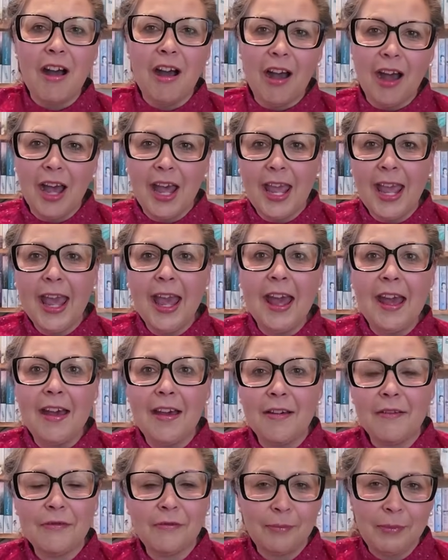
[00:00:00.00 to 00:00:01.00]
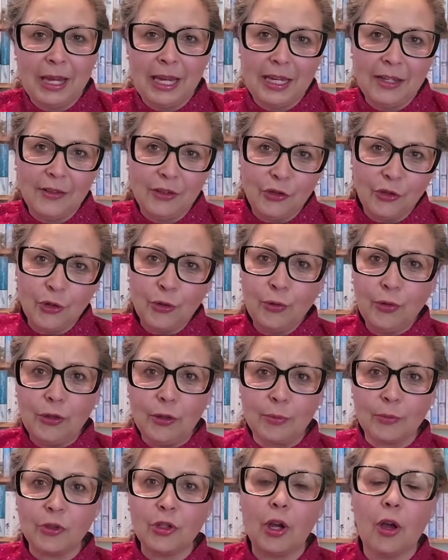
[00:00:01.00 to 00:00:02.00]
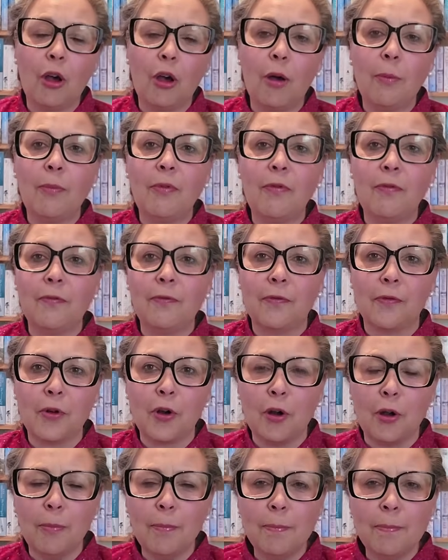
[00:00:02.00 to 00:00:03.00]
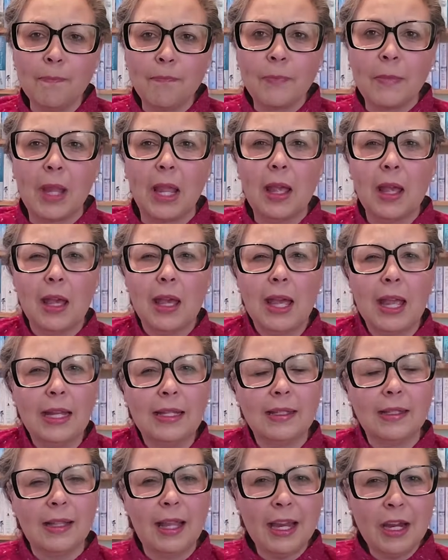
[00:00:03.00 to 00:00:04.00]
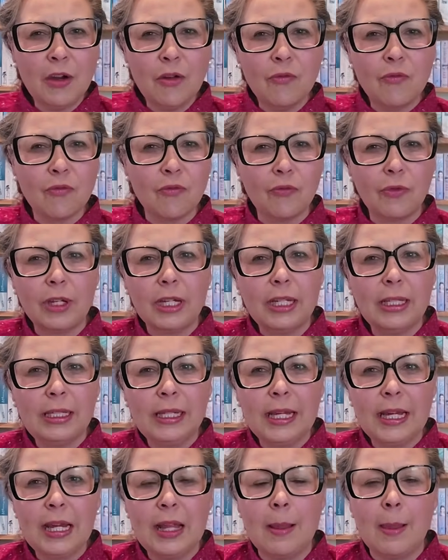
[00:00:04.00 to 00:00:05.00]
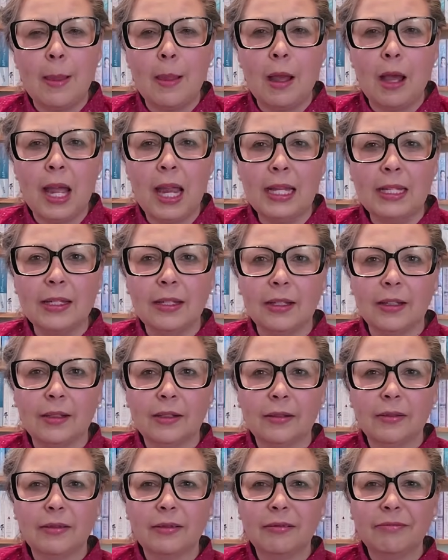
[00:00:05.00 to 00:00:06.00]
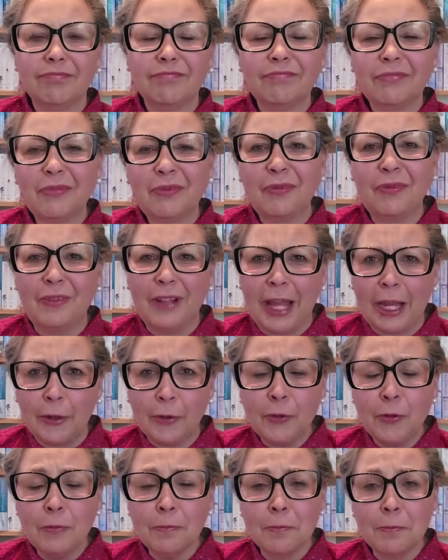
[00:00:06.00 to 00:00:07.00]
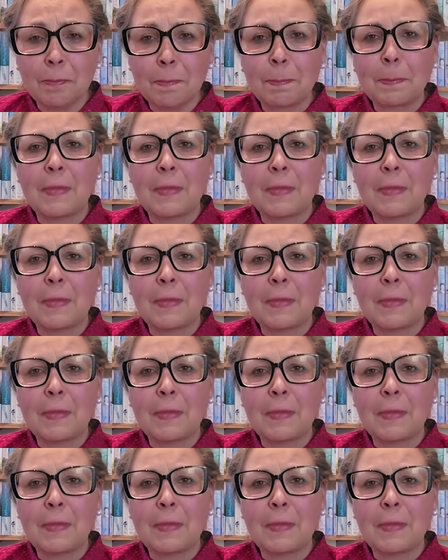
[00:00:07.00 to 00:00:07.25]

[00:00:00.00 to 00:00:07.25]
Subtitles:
I have made the tulip top from, it's like a really light flannel.